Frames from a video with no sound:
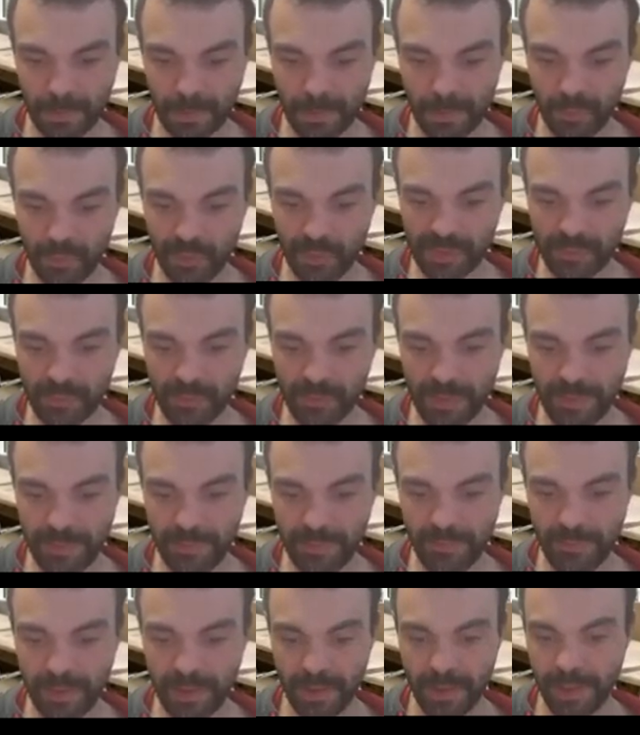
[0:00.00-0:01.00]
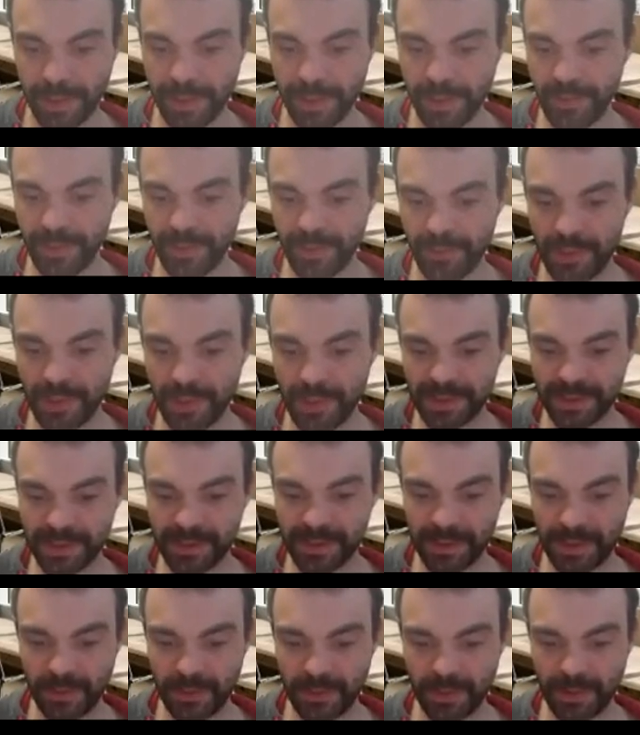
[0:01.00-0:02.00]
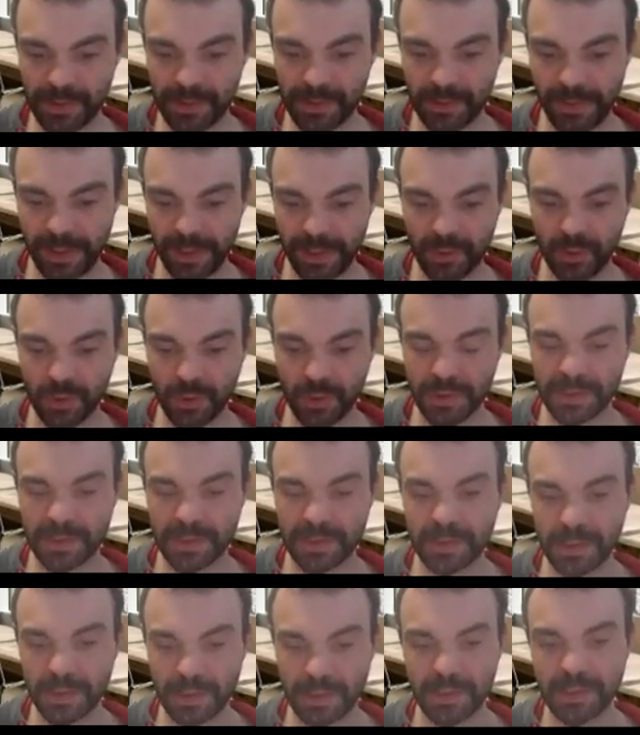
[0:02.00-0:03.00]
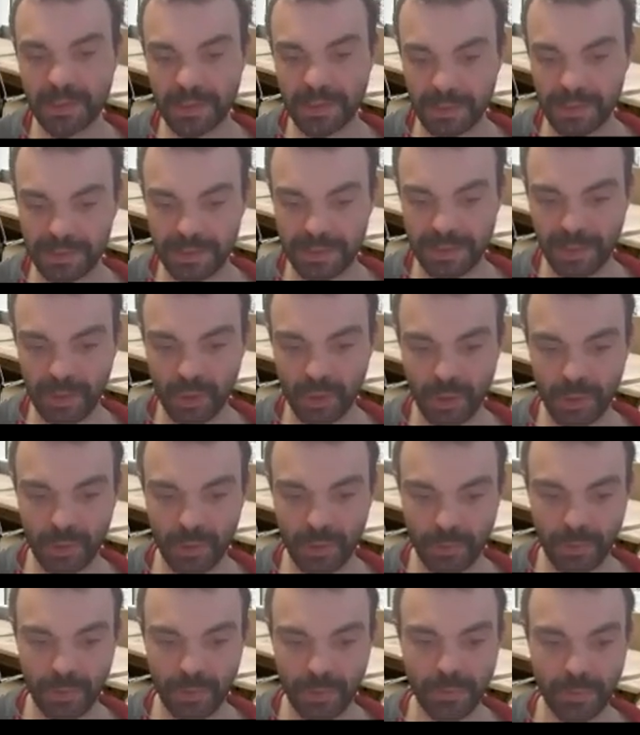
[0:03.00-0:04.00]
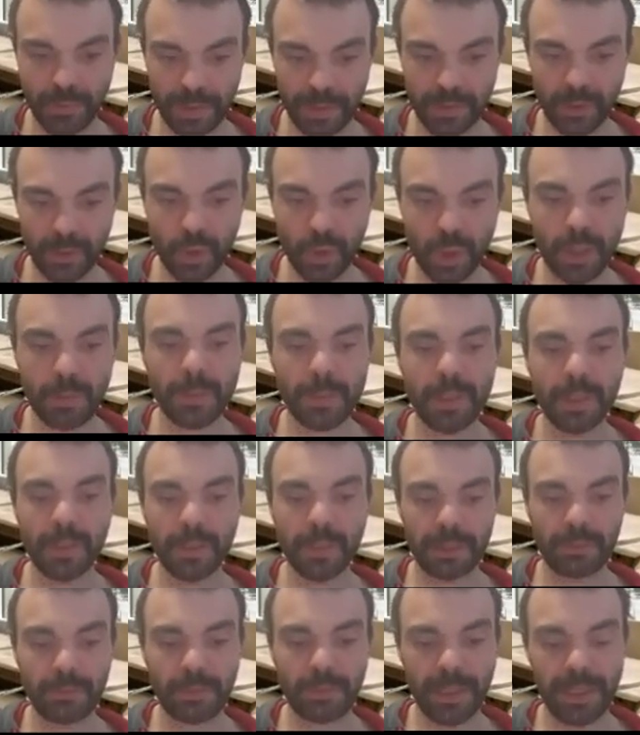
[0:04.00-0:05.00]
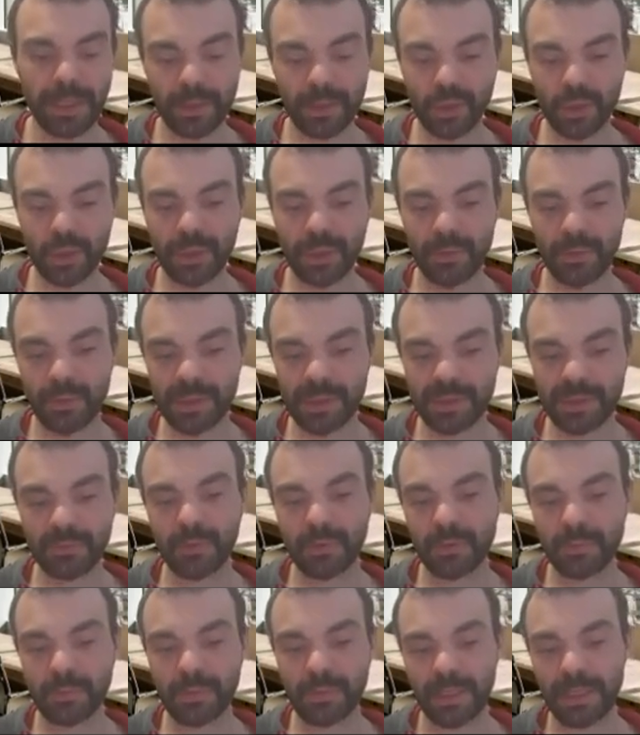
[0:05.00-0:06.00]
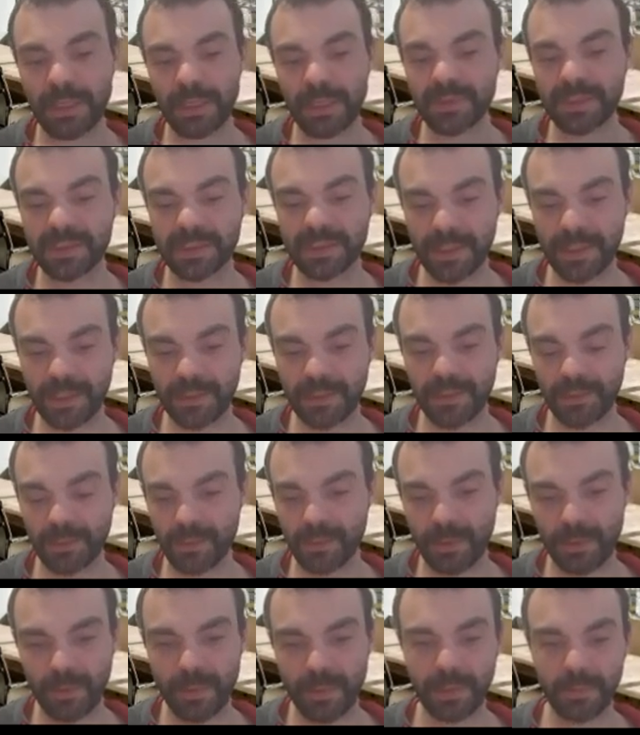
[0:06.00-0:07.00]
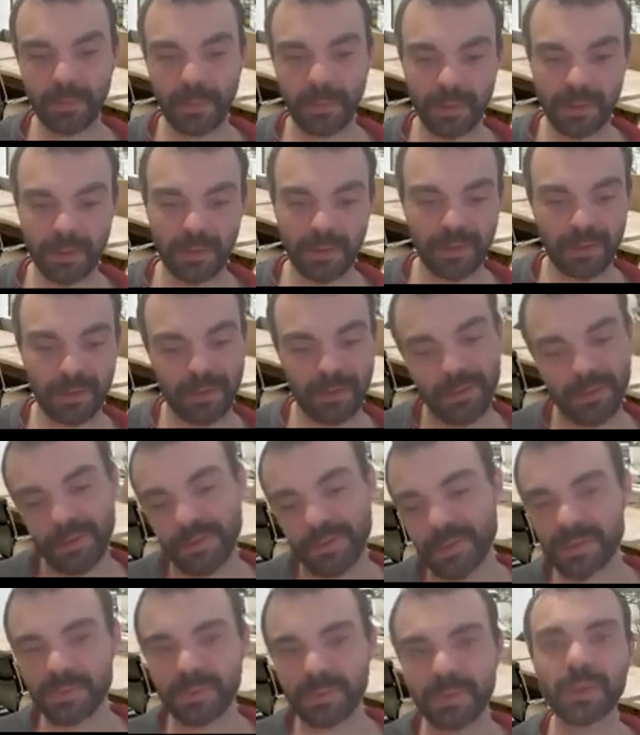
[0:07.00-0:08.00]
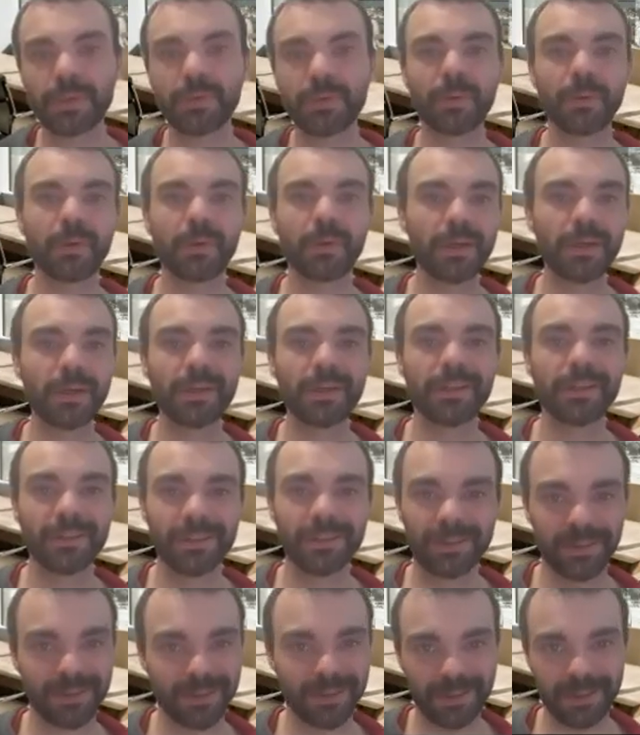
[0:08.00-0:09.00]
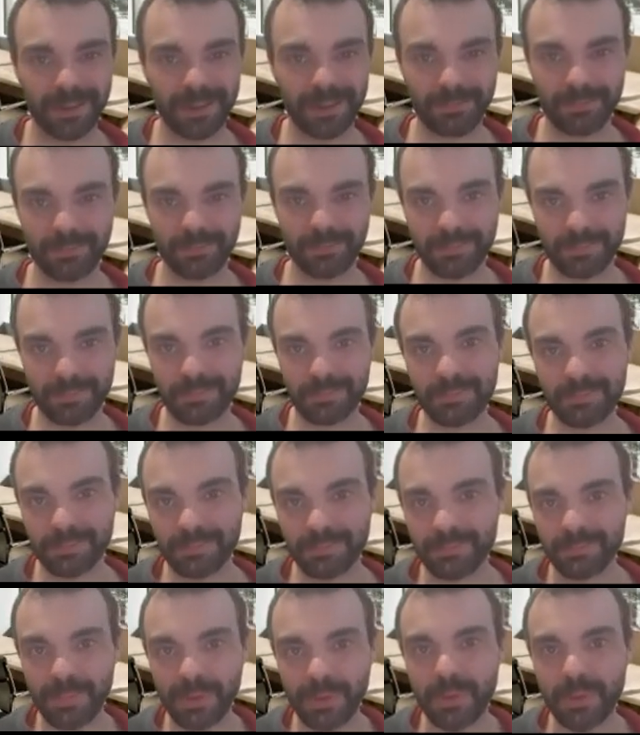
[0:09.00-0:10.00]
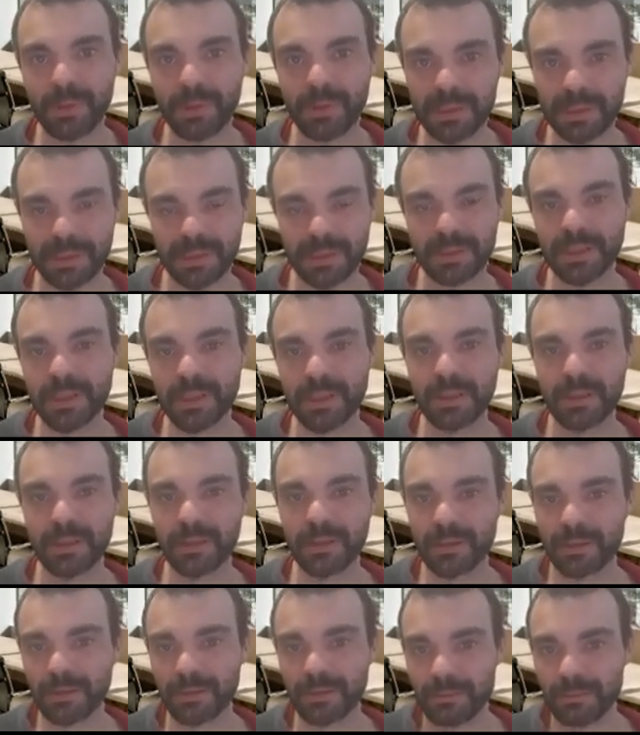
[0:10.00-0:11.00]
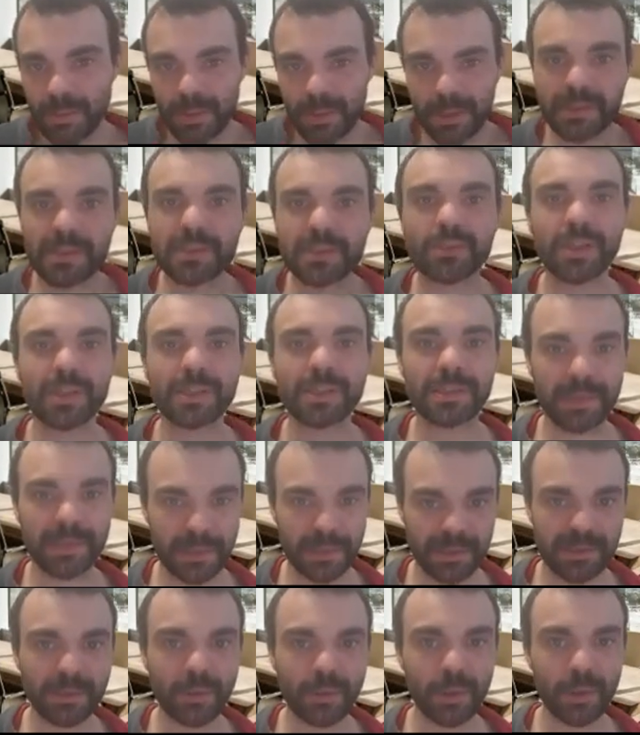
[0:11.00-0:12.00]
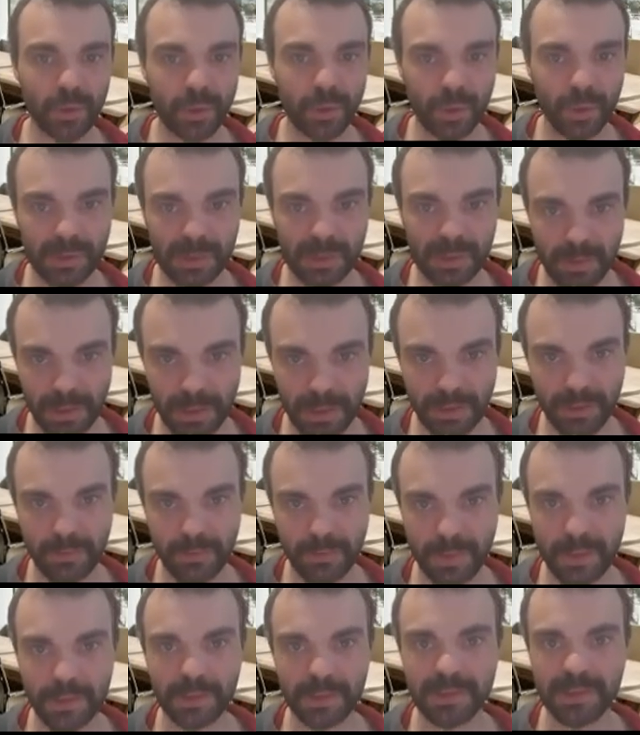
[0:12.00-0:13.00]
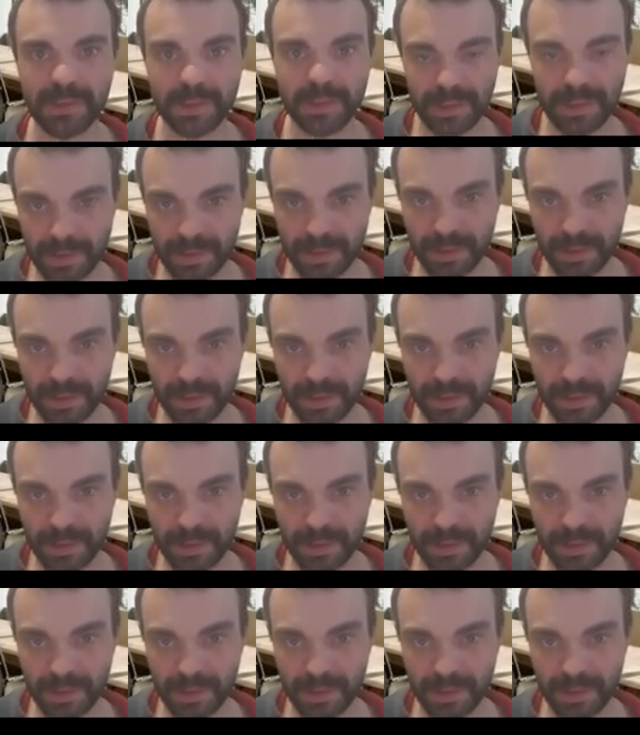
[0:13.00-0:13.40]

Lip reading: you can just verify that this sequence of actions is actually doing the right job. It will actually transform the left state into the right one. I think that's pretty cool because, well, it's autonomous planning, right? It's